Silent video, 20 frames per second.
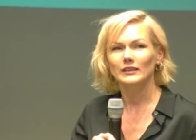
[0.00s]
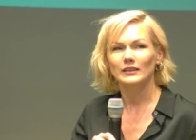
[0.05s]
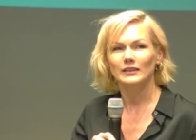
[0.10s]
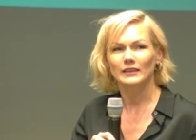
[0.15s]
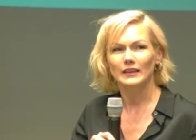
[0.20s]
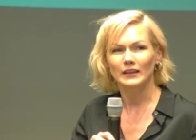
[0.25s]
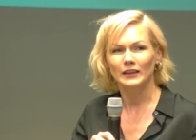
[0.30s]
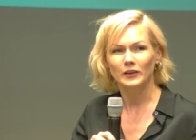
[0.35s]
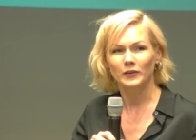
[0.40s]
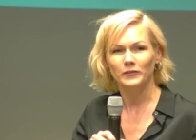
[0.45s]

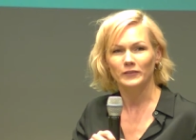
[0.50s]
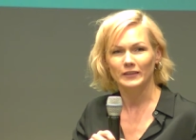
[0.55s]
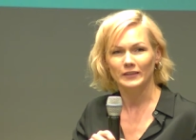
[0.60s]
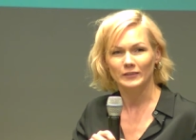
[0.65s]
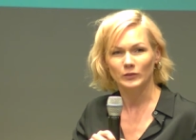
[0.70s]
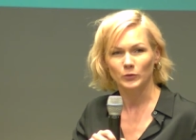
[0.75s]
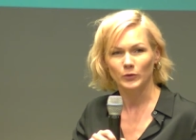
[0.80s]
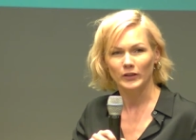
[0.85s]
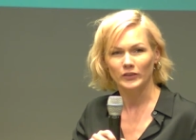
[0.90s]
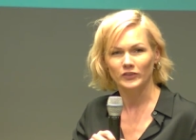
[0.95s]
think of this
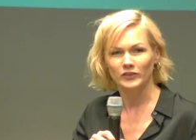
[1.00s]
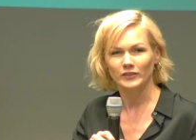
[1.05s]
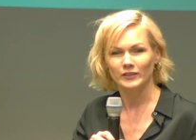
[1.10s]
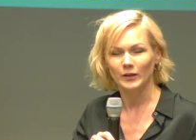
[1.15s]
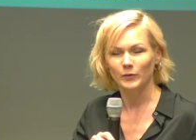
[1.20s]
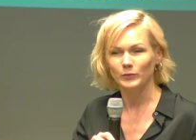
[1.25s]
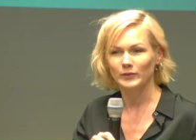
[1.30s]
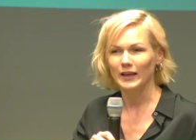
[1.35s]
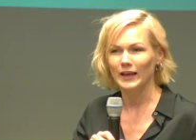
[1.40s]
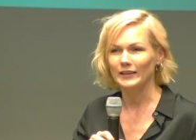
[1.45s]
question
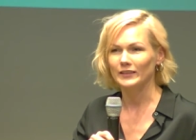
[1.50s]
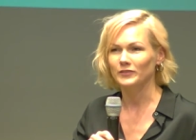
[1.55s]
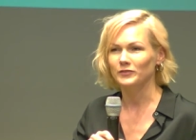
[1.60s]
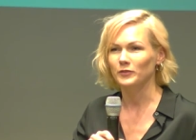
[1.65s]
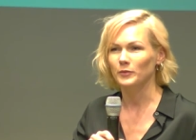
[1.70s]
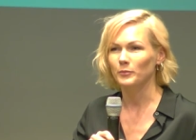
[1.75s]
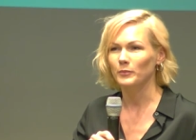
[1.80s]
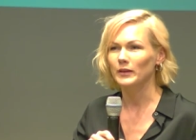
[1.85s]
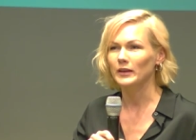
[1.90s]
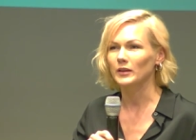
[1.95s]
that was asked
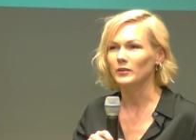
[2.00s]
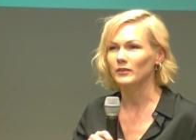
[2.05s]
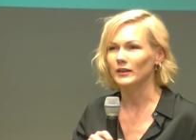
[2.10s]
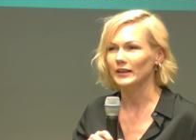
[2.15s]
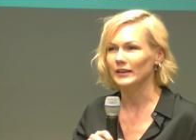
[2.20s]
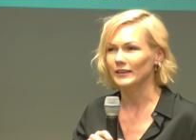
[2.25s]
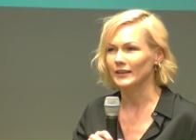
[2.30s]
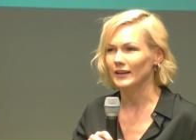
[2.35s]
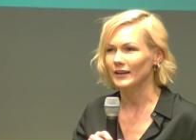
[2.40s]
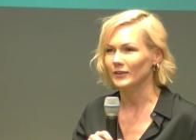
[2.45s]
from me
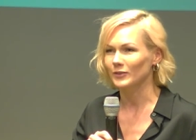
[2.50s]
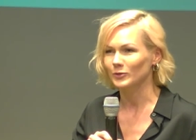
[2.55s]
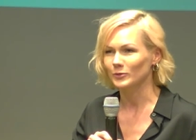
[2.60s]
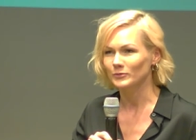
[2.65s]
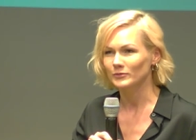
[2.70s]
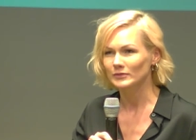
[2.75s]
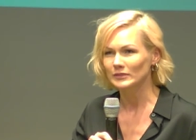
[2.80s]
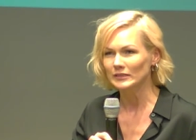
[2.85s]
right now,